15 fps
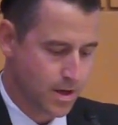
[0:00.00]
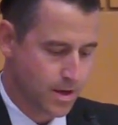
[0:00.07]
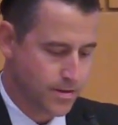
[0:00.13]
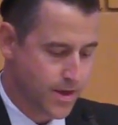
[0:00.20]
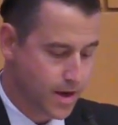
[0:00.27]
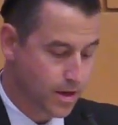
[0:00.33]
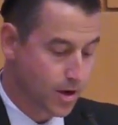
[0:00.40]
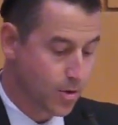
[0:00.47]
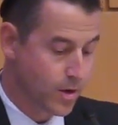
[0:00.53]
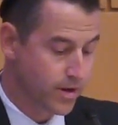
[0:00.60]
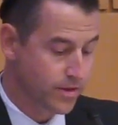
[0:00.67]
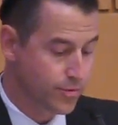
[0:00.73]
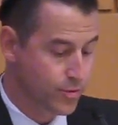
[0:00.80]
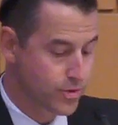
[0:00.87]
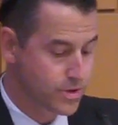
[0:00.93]
They are going
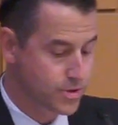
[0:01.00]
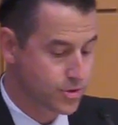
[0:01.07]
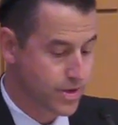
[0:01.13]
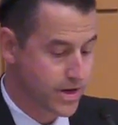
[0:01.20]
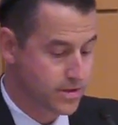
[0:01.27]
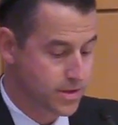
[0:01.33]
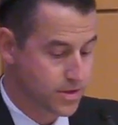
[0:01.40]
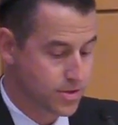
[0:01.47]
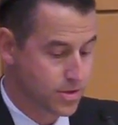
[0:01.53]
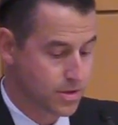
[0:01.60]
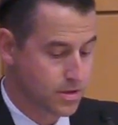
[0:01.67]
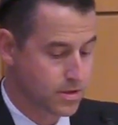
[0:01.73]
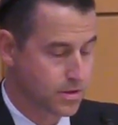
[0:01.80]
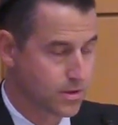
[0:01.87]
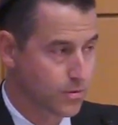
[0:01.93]
through this
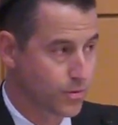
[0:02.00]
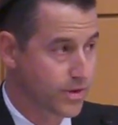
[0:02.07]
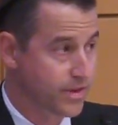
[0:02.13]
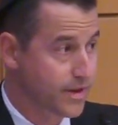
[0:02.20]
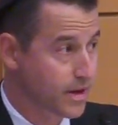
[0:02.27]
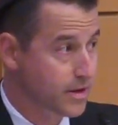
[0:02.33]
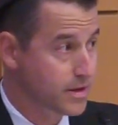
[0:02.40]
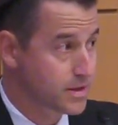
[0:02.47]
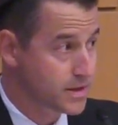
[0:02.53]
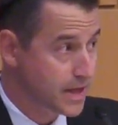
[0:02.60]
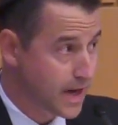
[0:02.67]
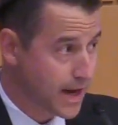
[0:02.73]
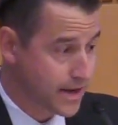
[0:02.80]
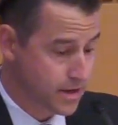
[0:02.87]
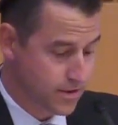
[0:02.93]
transition with their
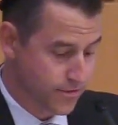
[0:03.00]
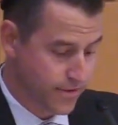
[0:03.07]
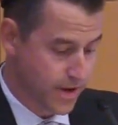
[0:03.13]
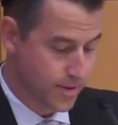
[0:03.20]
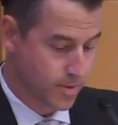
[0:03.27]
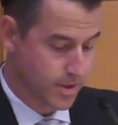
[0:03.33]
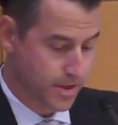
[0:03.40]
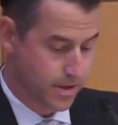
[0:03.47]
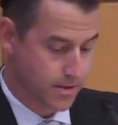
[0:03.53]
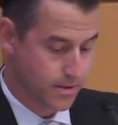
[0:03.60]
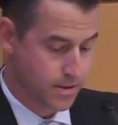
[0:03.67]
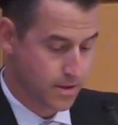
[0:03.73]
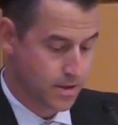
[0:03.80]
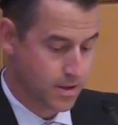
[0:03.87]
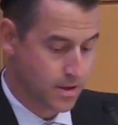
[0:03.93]
entire family,
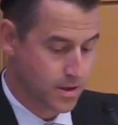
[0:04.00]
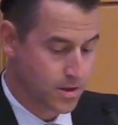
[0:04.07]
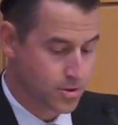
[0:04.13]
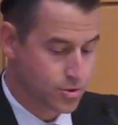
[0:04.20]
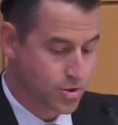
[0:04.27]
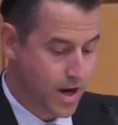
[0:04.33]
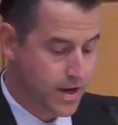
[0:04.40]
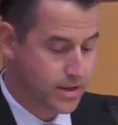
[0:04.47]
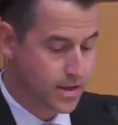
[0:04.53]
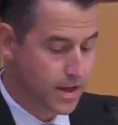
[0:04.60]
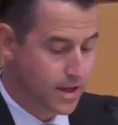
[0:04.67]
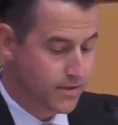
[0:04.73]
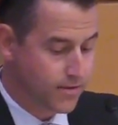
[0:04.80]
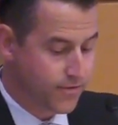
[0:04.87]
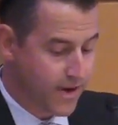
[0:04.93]
trying to
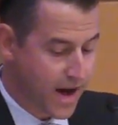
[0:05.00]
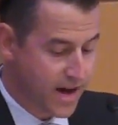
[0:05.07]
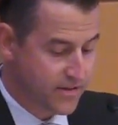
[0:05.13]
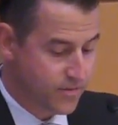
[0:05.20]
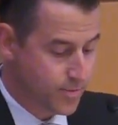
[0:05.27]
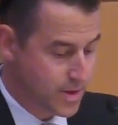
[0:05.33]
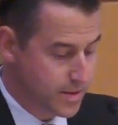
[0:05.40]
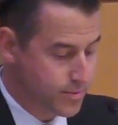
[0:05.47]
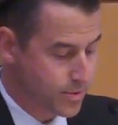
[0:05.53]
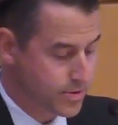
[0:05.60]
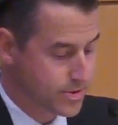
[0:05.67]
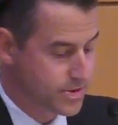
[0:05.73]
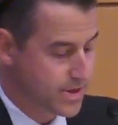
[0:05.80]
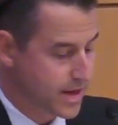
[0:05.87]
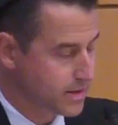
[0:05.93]
get five people
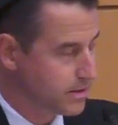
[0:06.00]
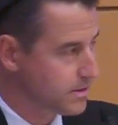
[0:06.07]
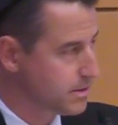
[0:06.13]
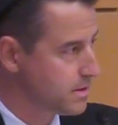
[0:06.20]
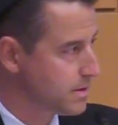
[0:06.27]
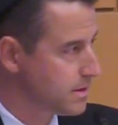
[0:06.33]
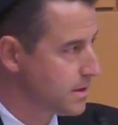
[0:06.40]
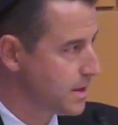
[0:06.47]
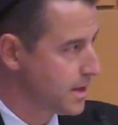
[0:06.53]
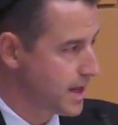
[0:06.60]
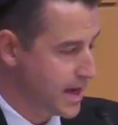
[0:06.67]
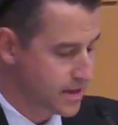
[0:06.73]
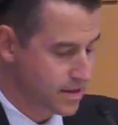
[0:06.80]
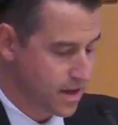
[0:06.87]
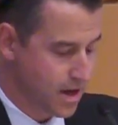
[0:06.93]
settled
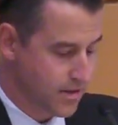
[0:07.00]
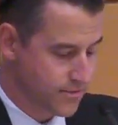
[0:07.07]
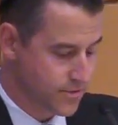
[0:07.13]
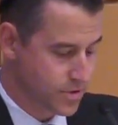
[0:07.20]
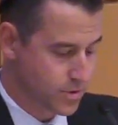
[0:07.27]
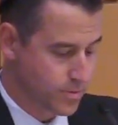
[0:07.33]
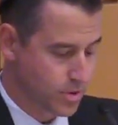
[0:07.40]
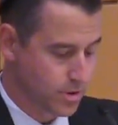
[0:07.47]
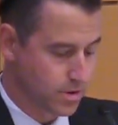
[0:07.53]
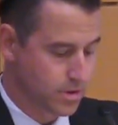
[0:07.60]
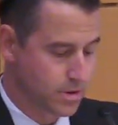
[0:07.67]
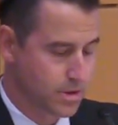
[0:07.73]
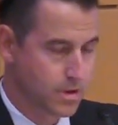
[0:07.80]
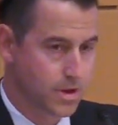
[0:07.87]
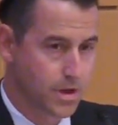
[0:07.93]
and comfortable
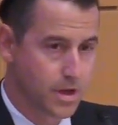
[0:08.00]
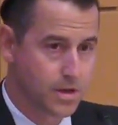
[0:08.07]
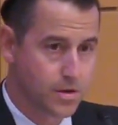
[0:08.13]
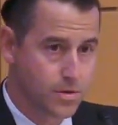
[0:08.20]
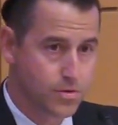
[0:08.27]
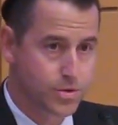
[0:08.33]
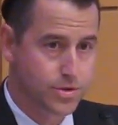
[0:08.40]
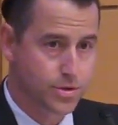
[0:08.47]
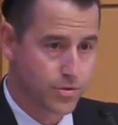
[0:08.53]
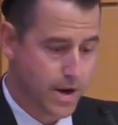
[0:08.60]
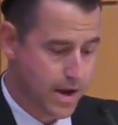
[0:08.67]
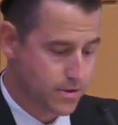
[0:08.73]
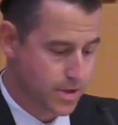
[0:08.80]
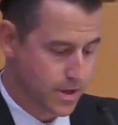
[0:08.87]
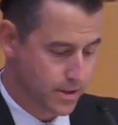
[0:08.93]
in new
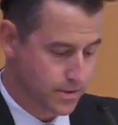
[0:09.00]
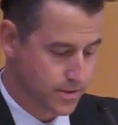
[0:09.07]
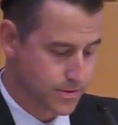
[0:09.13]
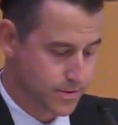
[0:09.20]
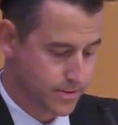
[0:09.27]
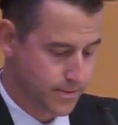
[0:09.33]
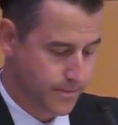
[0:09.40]
surroundings.